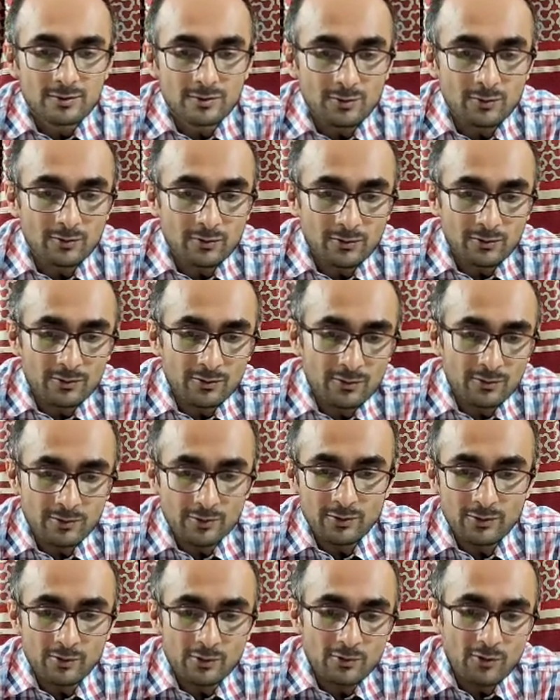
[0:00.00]
So,
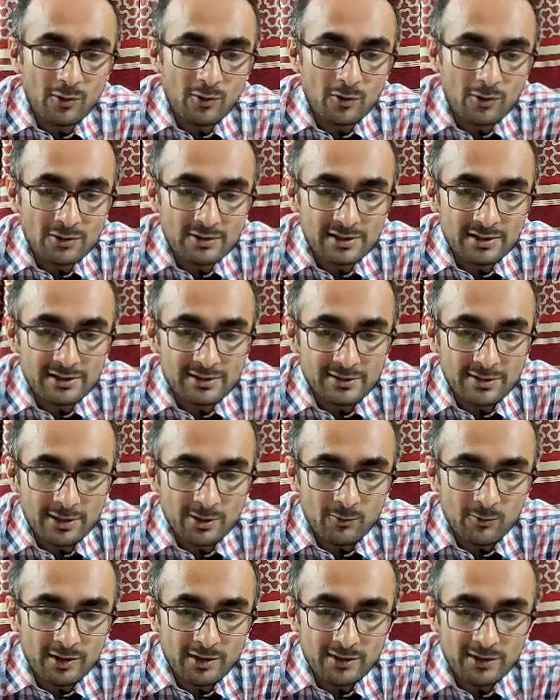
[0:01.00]
glucose is
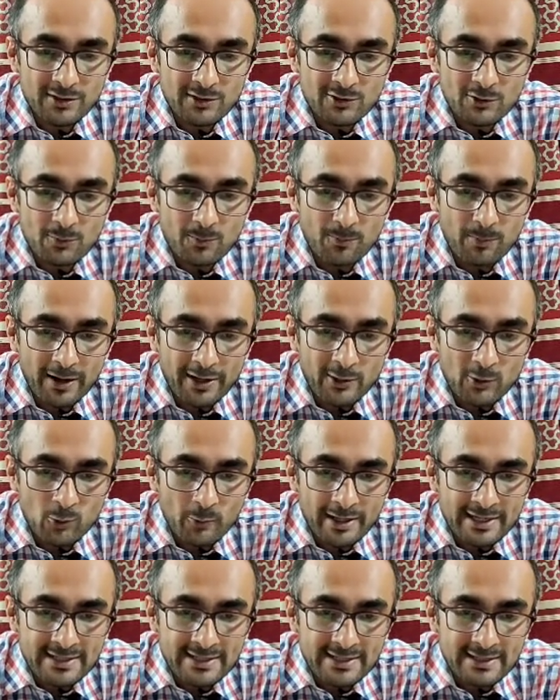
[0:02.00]
converted to
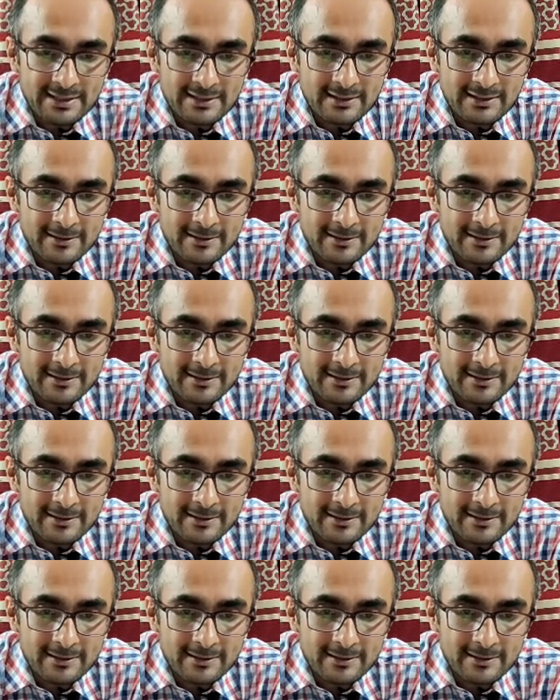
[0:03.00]
pyruvate